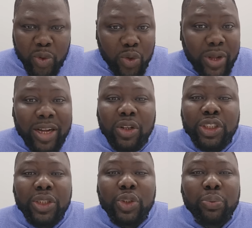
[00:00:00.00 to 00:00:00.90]
You can
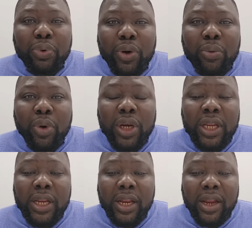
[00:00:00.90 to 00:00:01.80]
continue to borrow
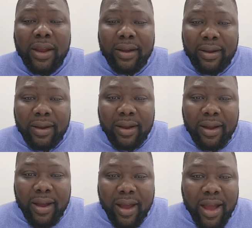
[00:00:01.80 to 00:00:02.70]
money
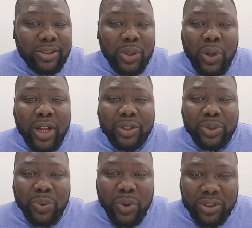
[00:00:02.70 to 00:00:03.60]
as long as
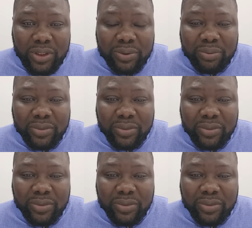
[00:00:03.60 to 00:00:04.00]
you want.